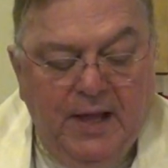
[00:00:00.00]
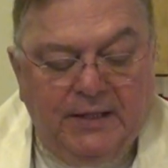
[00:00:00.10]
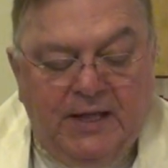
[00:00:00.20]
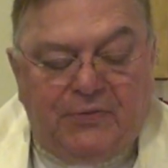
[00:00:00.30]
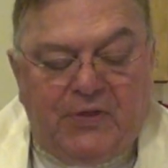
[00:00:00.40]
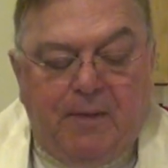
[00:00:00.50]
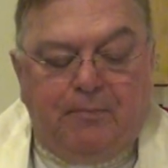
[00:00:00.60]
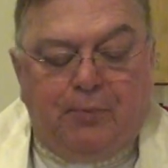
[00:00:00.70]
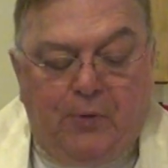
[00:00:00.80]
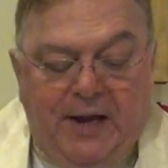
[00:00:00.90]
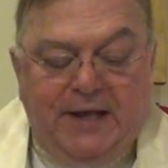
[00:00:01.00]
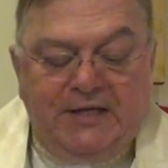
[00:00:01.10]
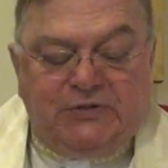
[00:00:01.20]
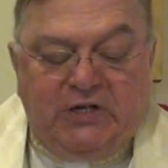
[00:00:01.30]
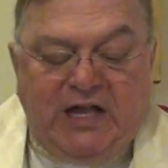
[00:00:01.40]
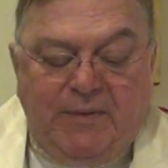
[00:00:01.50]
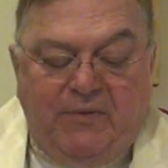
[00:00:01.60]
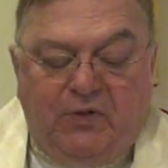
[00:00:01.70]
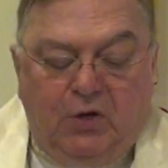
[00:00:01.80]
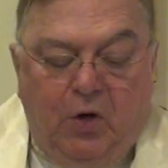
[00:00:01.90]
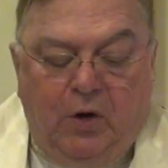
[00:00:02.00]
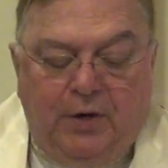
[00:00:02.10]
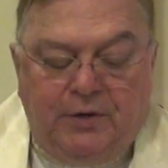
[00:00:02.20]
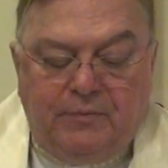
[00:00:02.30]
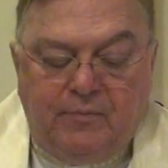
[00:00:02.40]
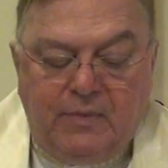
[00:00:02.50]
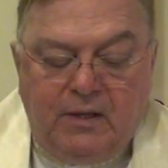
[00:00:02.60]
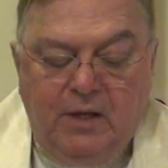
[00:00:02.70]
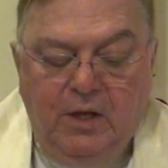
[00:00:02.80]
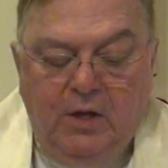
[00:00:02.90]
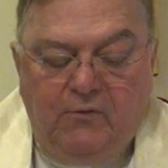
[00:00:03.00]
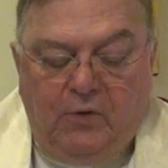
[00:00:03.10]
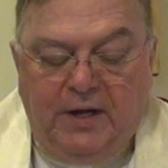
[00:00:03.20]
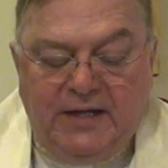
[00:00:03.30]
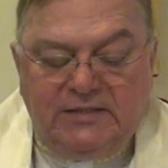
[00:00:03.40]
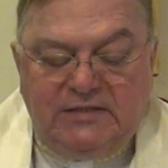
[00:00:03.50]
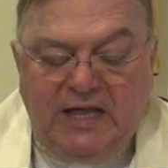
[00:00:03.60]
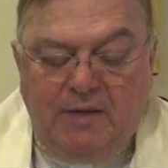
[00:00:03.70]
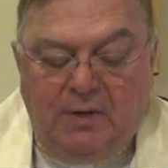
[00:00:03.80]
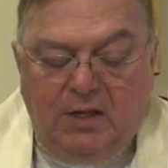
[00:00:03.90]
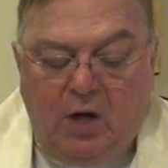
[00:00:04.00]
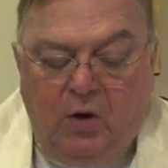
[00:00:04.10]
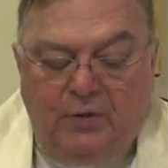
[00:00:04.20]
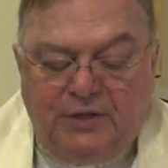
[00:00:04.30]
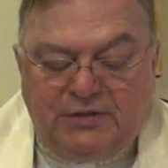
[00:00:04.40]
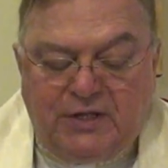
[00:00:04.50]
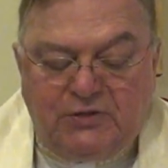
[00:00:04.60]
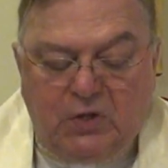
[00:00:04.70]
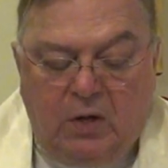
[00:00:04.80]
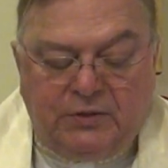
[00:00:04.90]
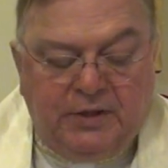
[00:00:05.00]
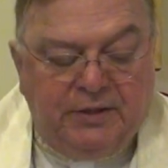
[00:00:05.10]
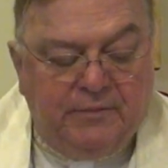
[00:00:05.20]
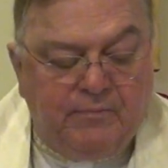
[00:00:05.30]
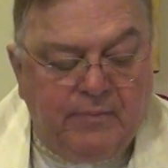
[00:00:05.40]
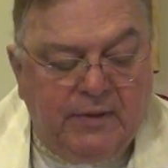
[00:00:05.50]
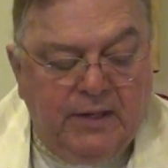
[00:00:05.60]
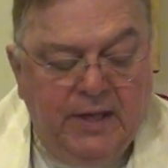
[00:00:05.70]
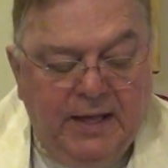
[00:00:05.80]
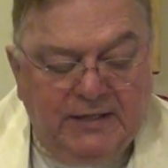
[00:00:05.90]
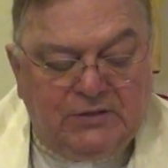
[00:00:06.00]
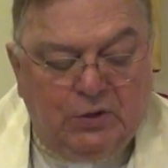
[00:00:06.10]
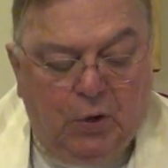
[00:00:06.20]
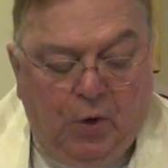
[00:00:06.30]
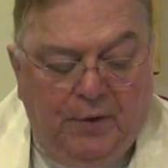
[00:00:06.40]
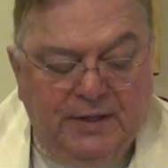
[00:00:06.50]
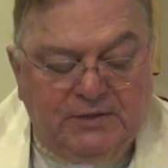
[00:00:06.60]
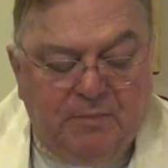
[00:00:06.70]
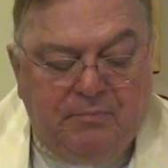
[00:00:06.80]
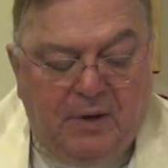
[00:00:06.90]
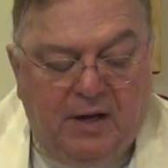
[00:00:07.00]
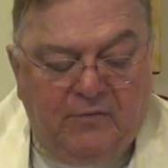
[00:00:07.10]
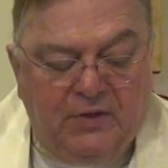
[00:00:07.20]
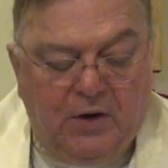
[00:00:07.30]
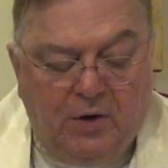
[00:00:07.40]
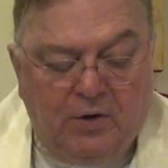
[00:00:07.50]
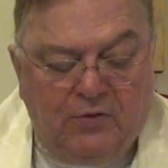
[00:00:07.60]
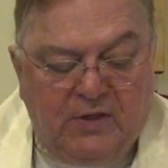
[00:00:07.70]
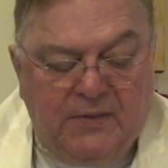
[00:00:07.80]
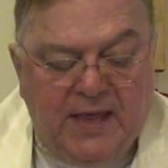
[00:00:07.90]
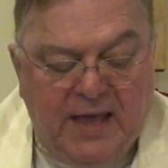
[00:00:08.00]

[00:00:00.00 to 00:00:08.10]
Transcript: Let them praise the name of the Lord, For his name alone is exalted. His glory is above the earth and the